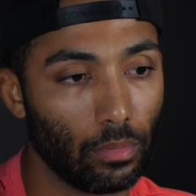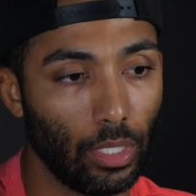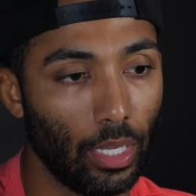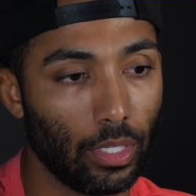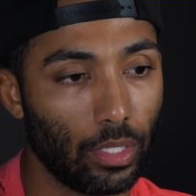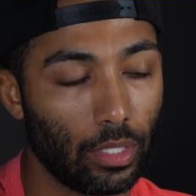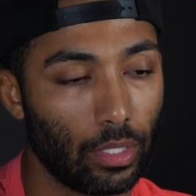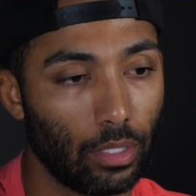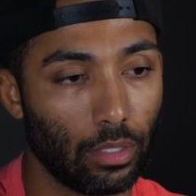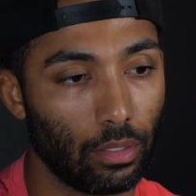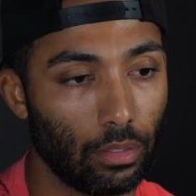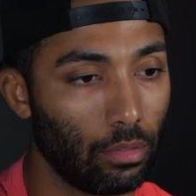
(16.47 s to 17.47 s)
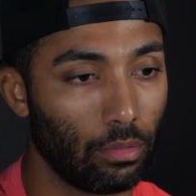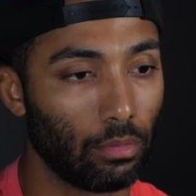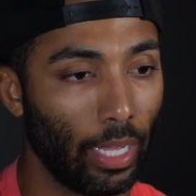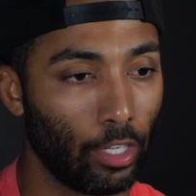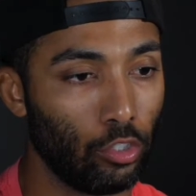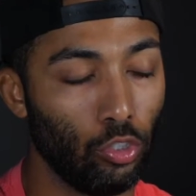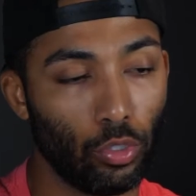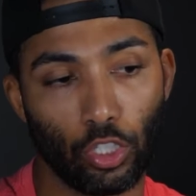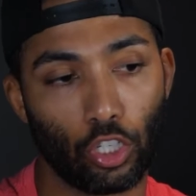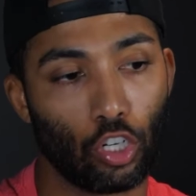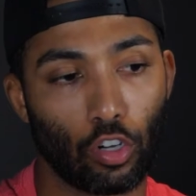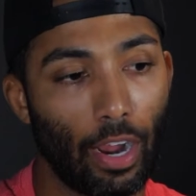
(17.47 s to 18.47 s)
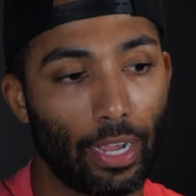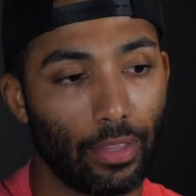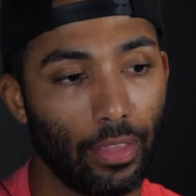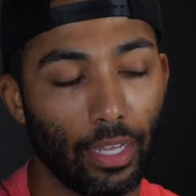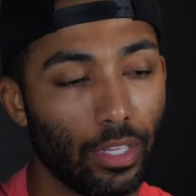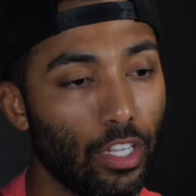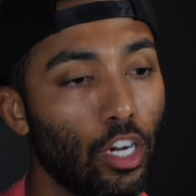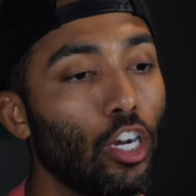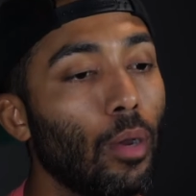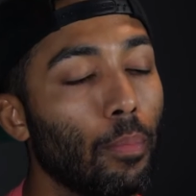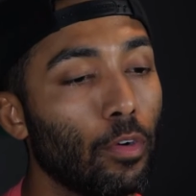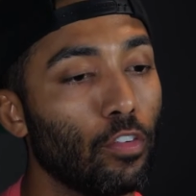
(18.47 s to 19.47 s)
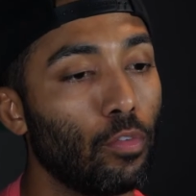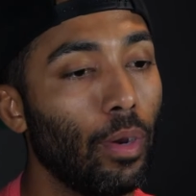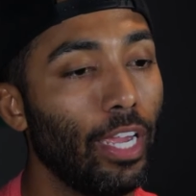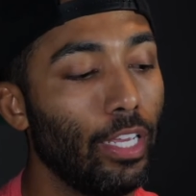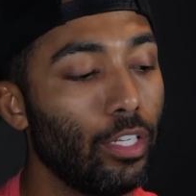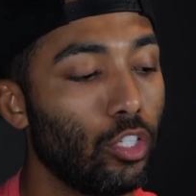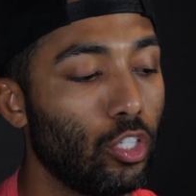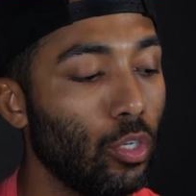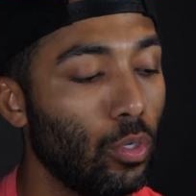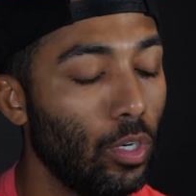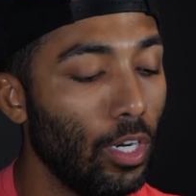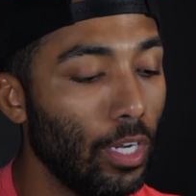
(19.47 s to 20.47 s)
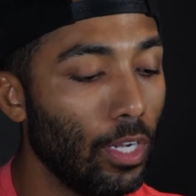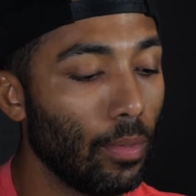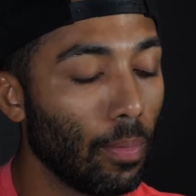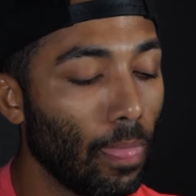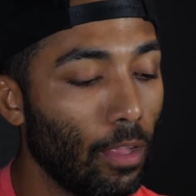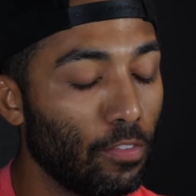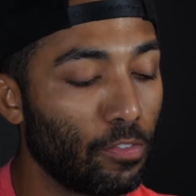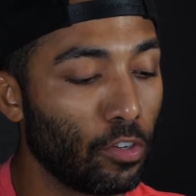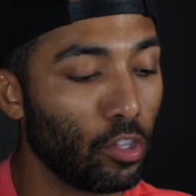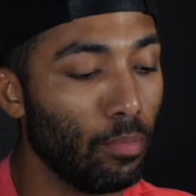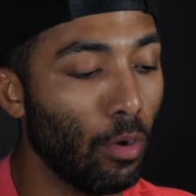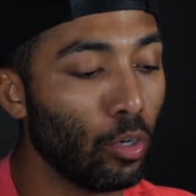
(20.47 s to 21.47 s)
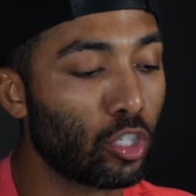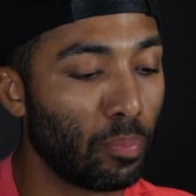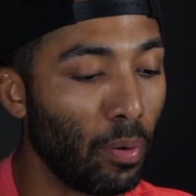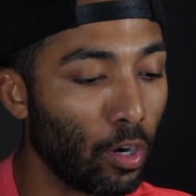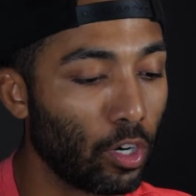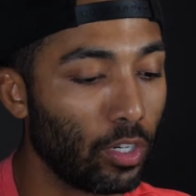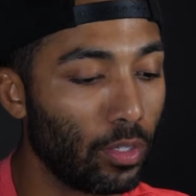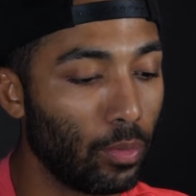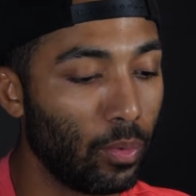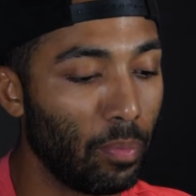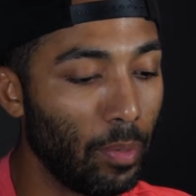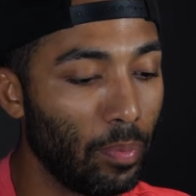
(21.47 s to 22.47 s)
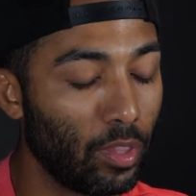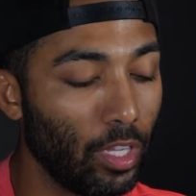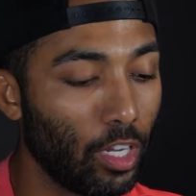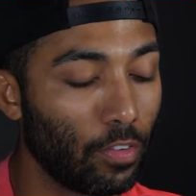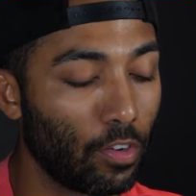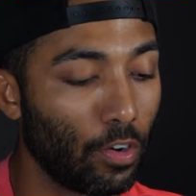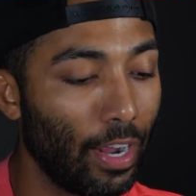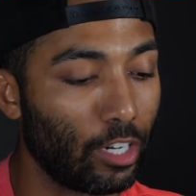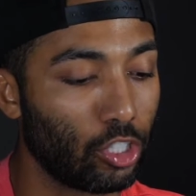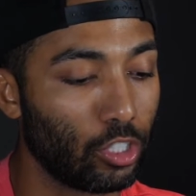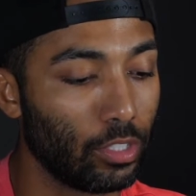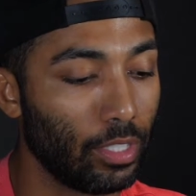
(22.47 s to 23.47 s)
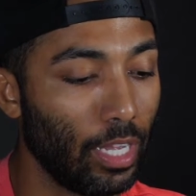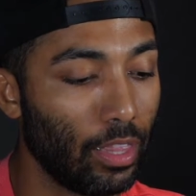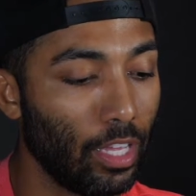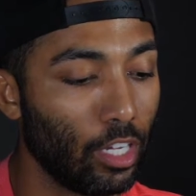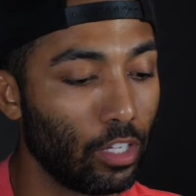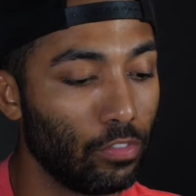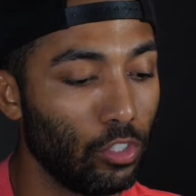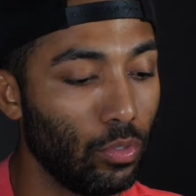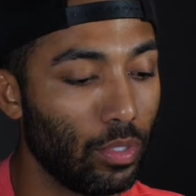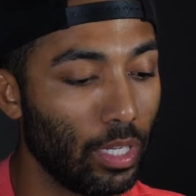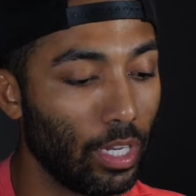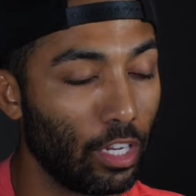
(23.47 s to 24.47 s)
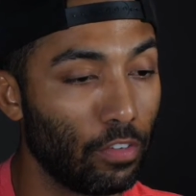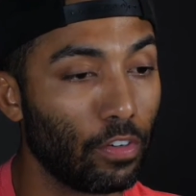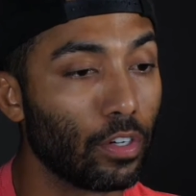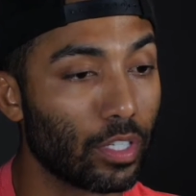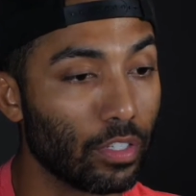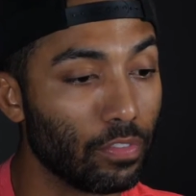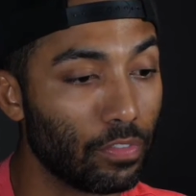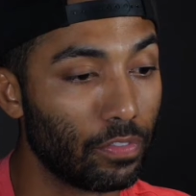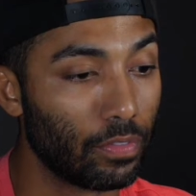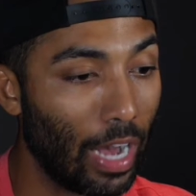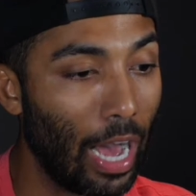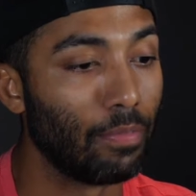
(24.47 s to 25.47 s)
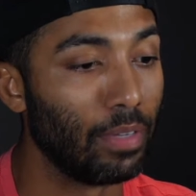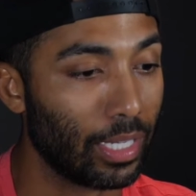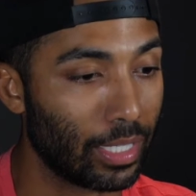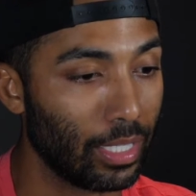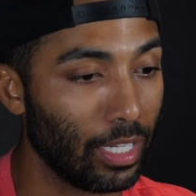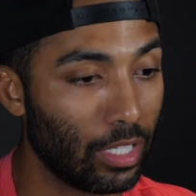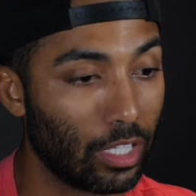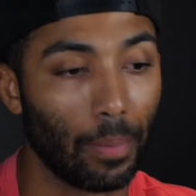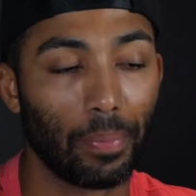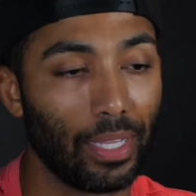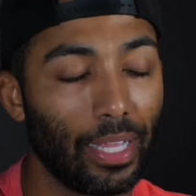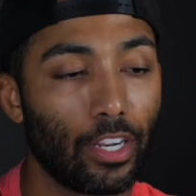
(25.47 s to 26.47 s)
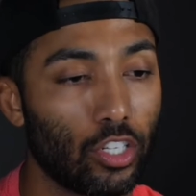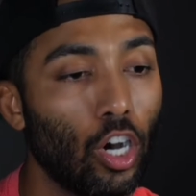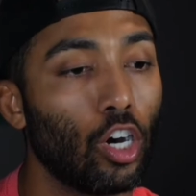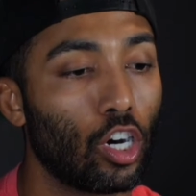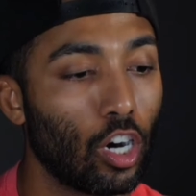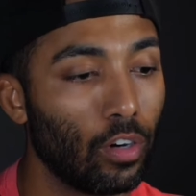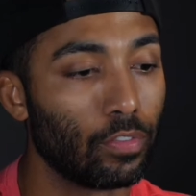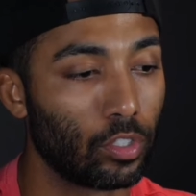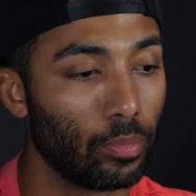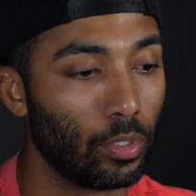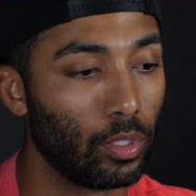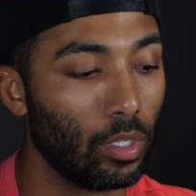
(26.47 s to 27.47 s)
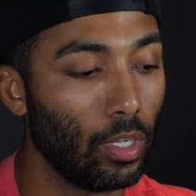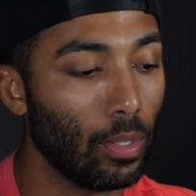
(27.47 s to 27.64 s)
is like, you can correct things in a number of ways. So for the most part, when people think of correction, they think of using an aversive, obviously something that is uncomfortable.